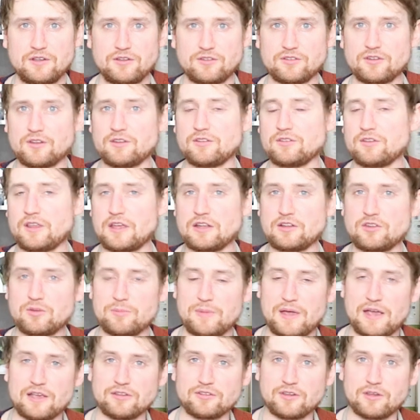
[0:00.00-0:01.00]
So this led to
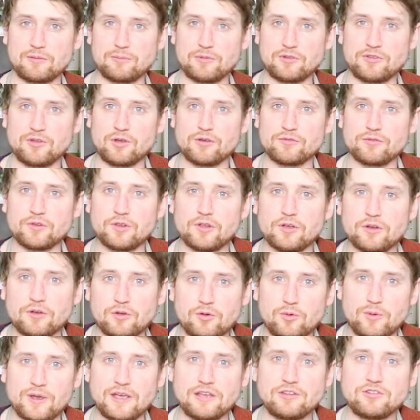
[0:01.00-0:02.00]
me asking myself a lot
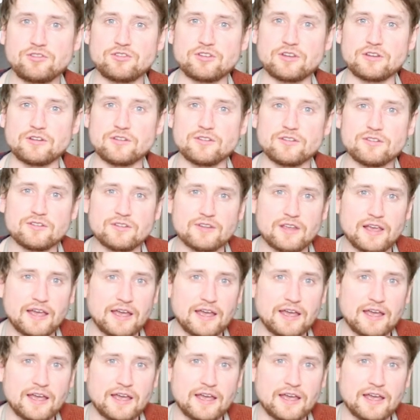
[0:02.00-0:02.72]
of questions